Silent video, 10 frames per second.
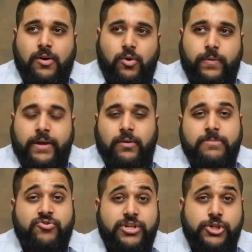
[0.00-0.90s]
or they call
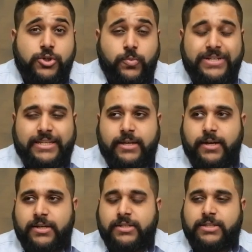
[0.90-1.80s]
them traditional whiskey
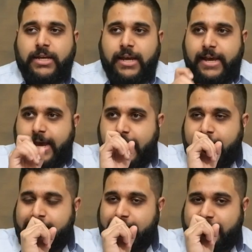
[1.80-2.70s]
casks,
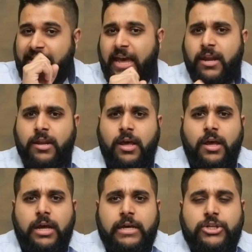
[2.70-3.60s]
and ten
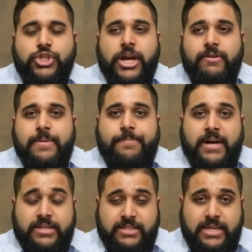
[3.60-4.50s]
sherry
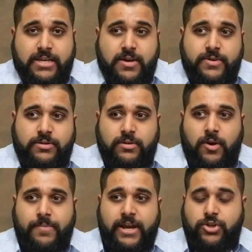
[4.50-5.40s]
butts that go into the
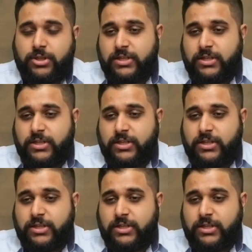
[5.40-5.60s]
combination.